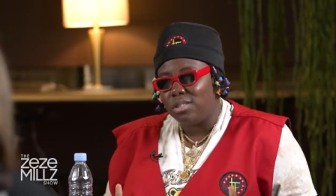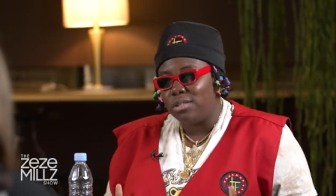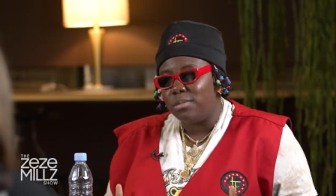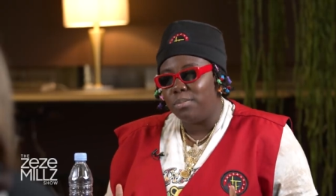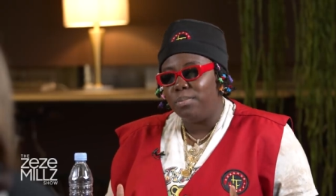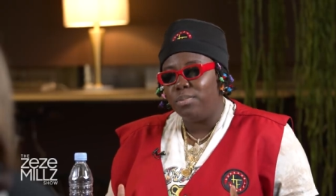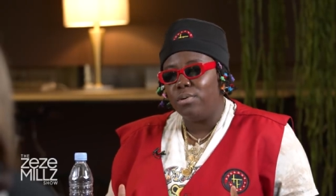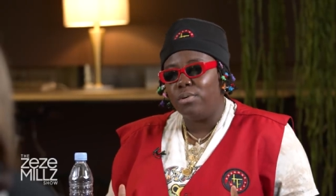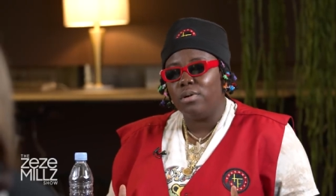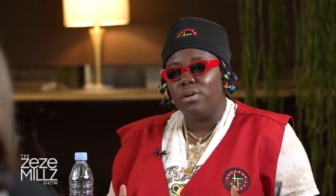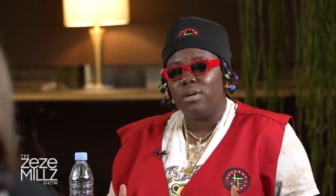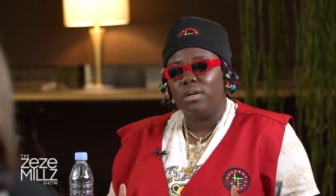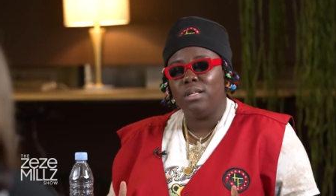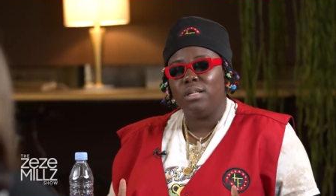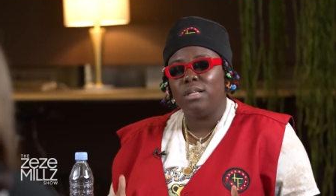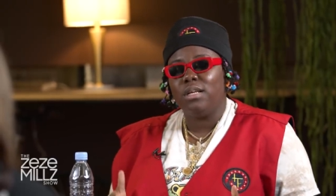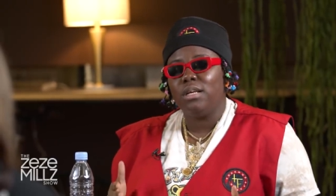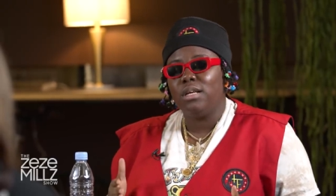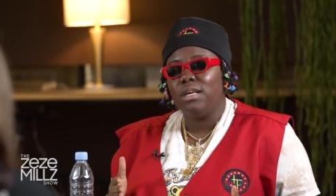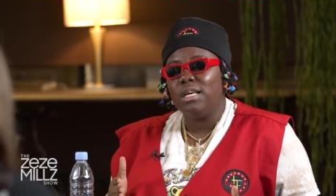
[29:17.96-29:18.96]
to the point.
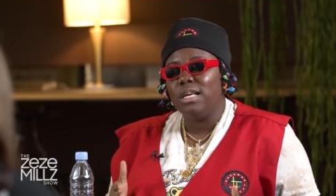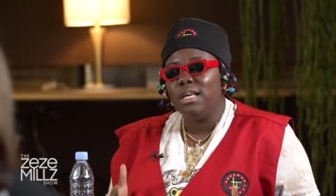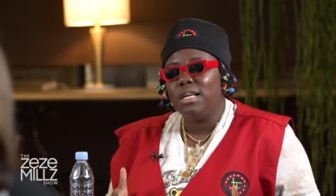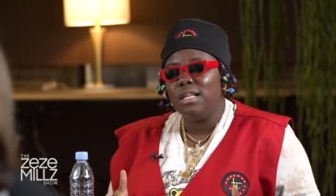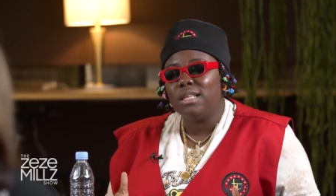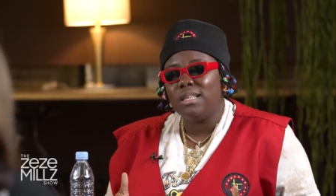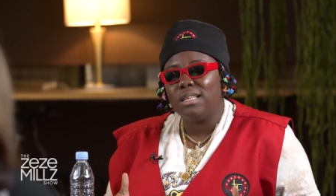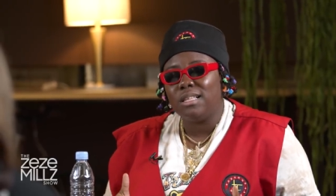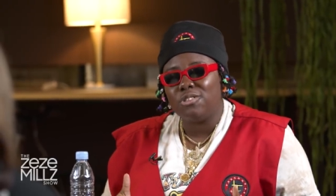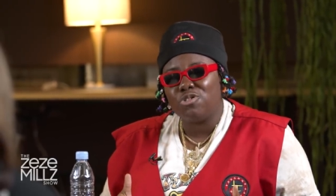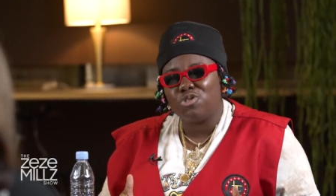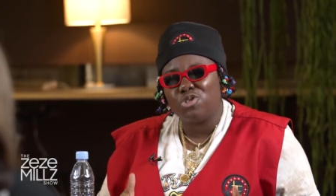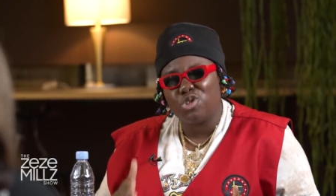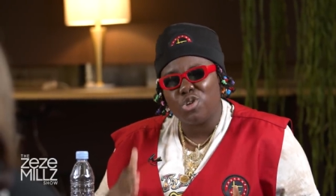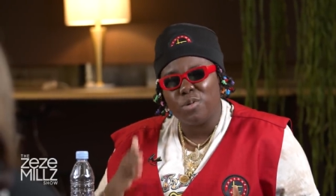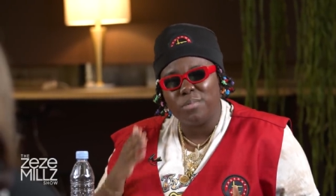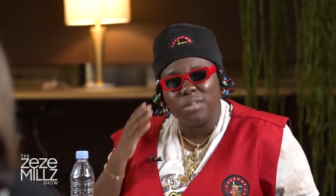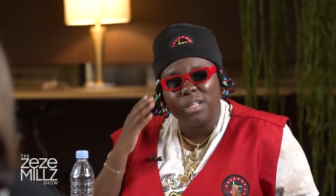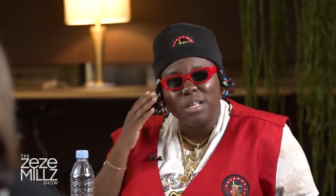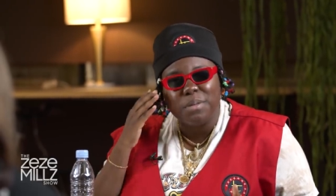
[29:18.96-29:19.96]

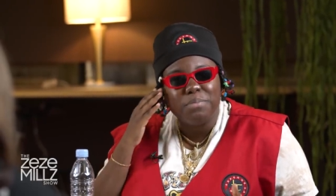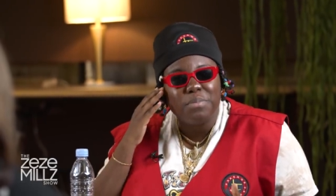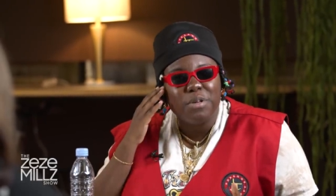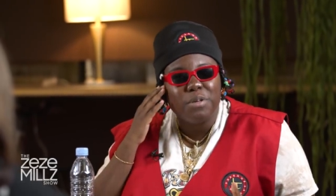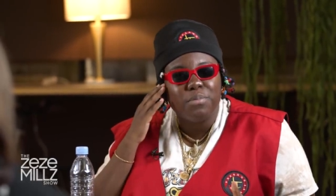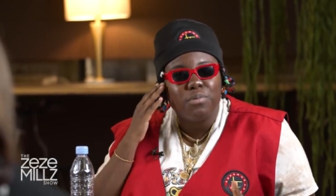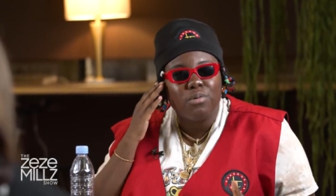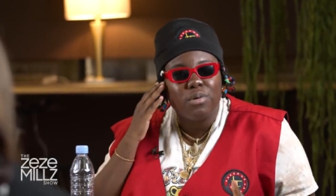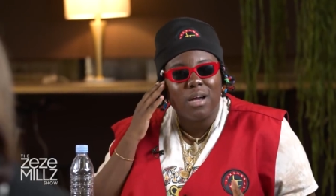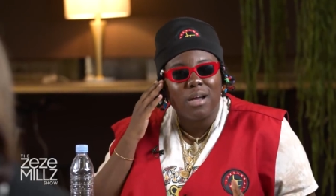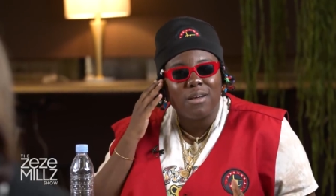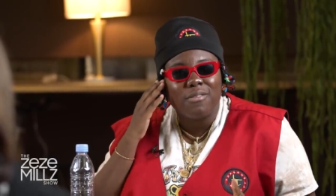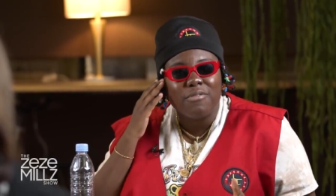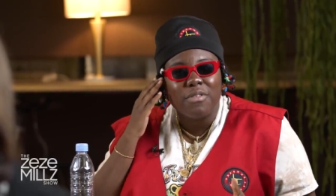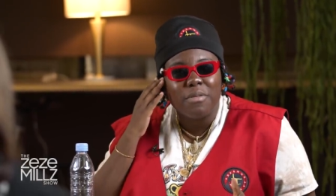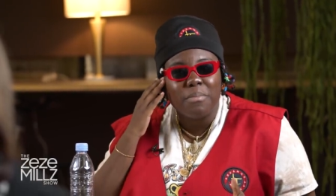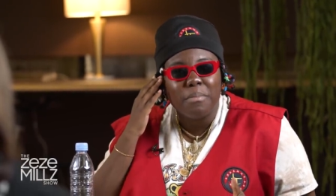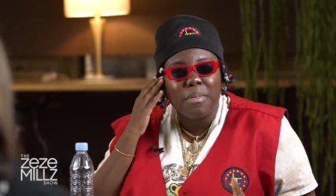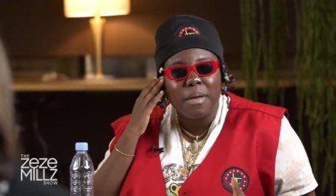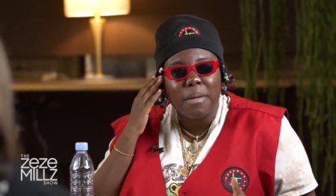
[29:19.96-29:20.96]
Something people can
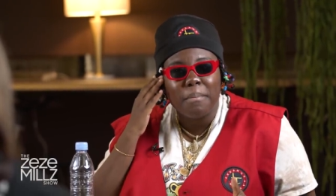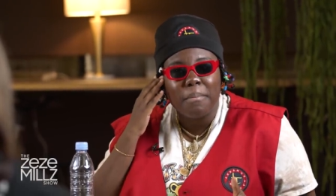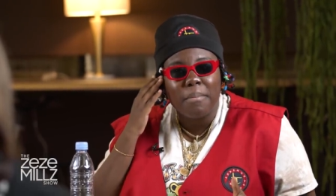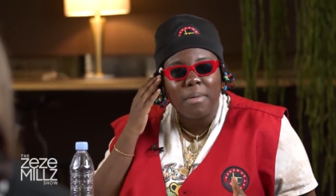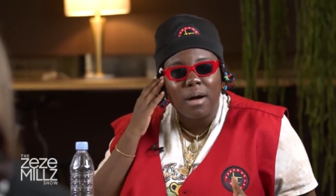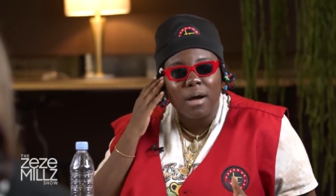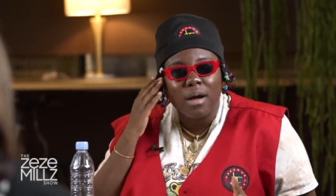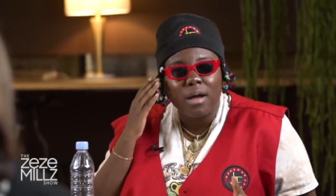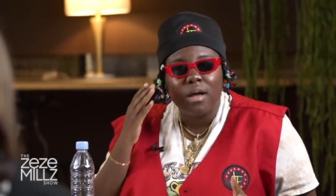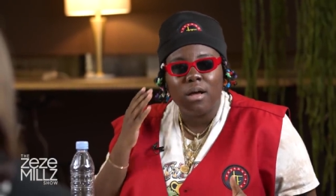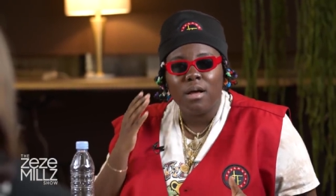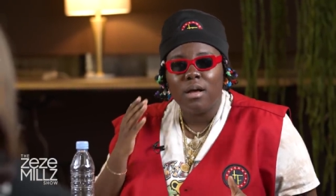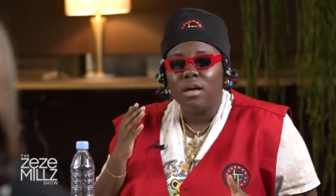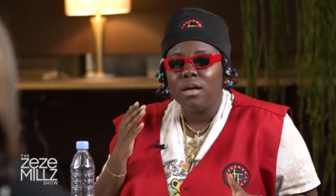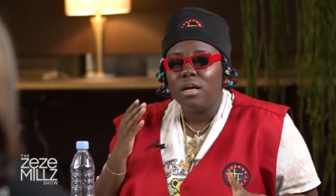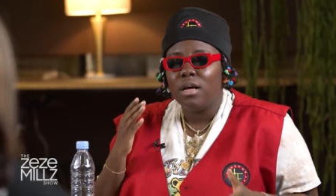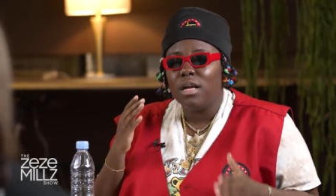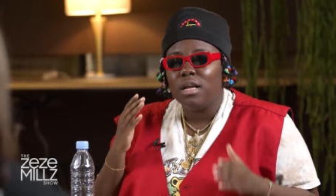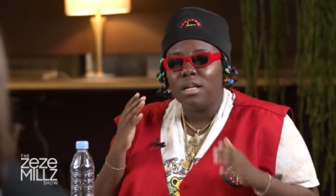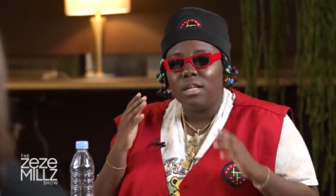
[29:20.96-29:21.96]
remember.
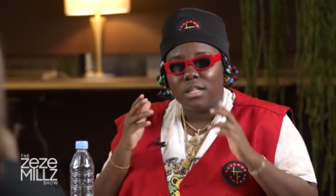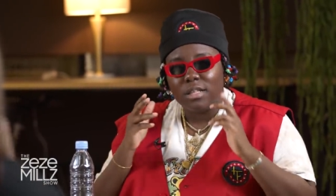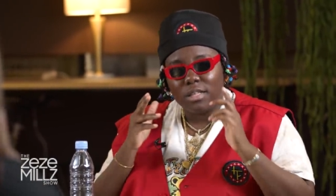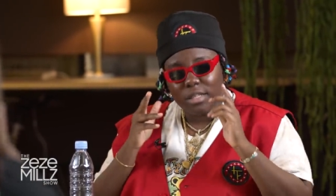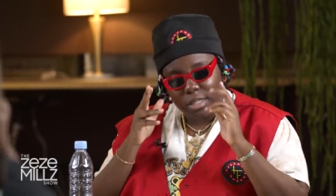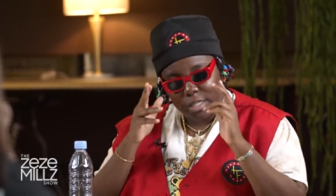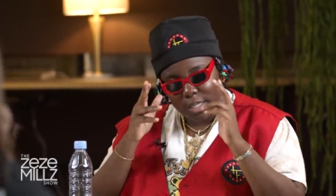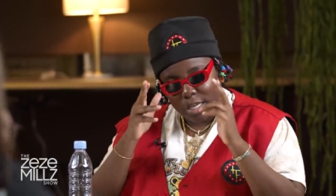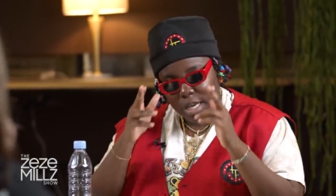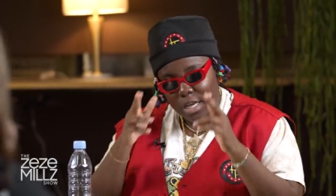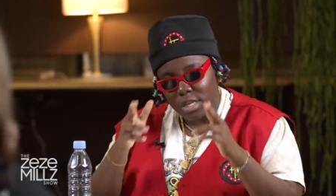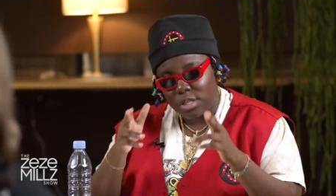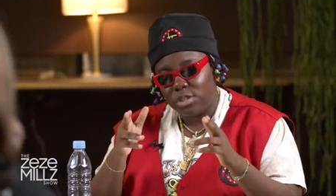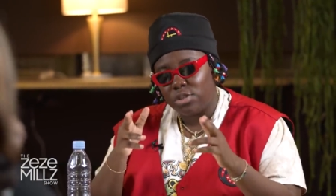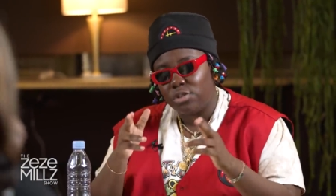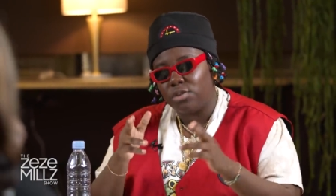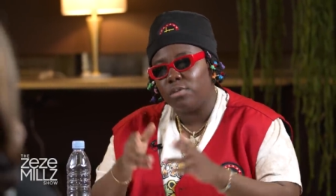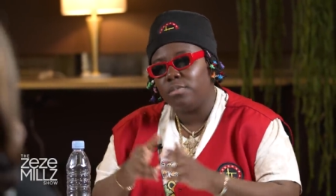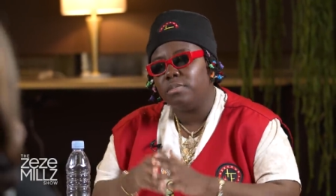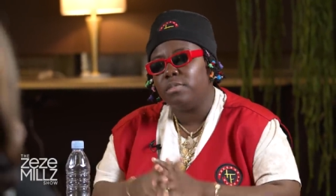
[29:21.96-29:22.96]
Yeah. Can't
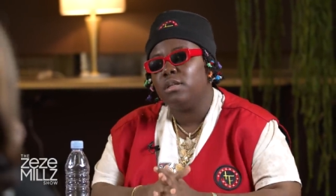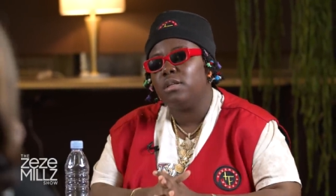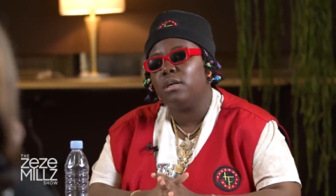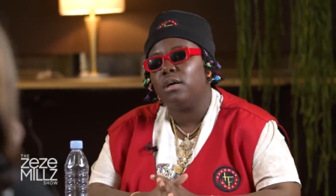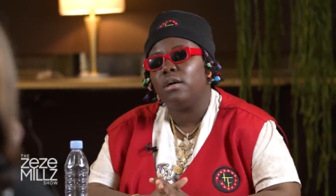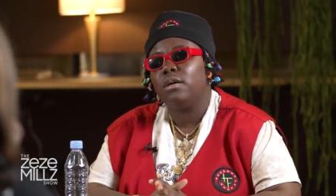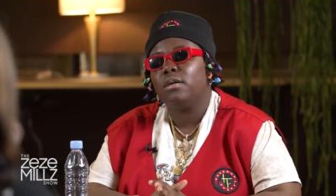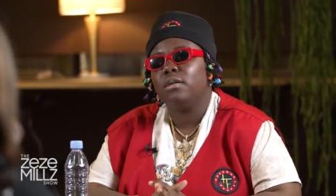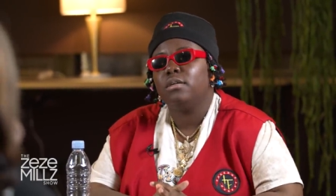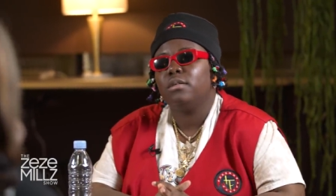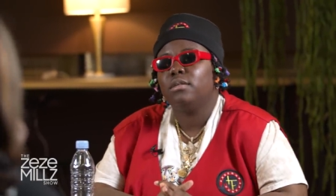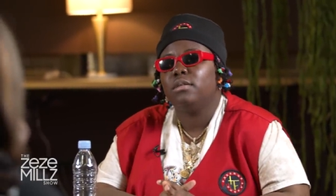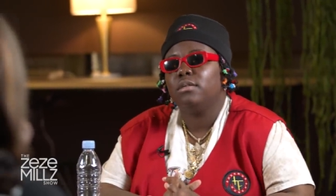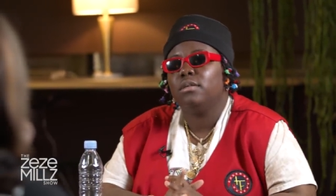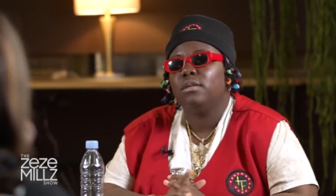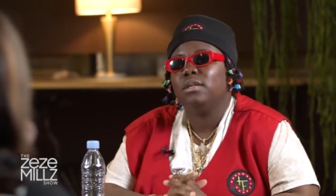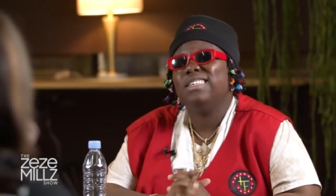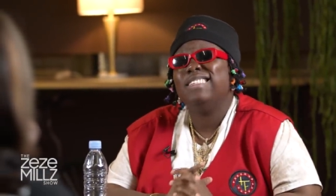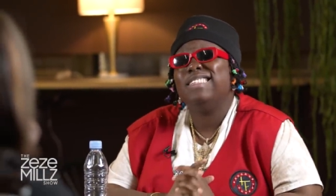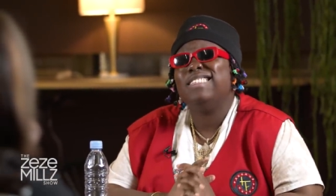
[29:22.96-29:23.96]
stop me that.
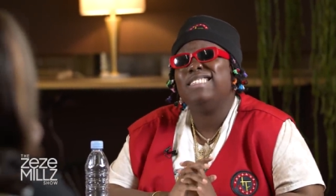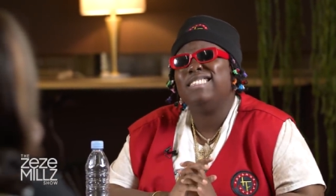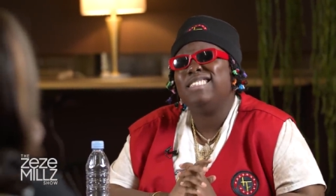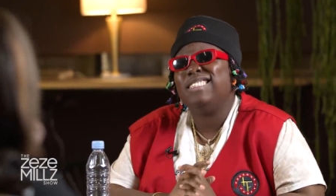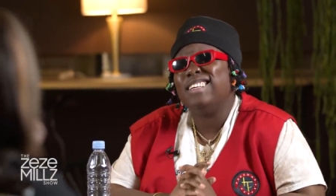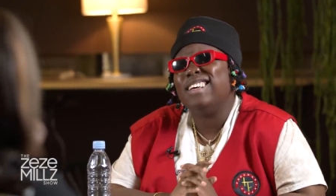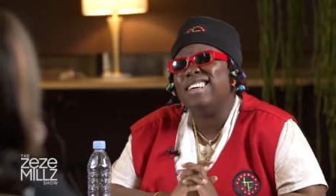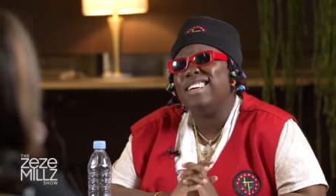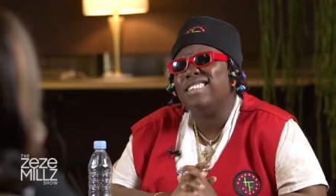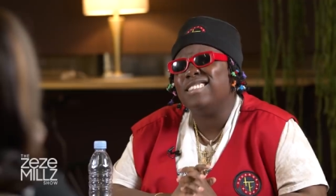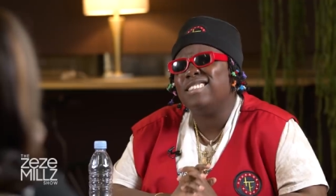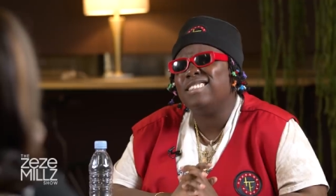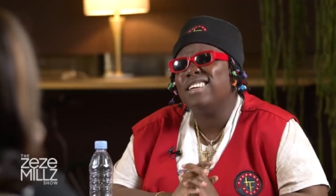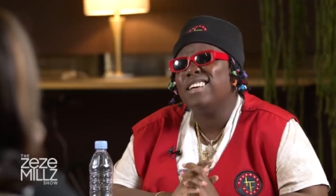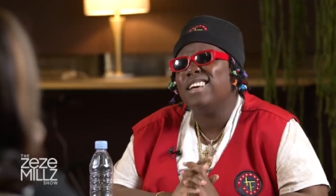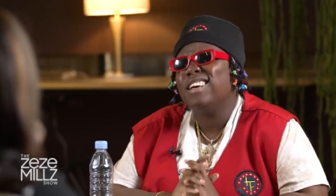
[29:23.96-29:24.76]
There's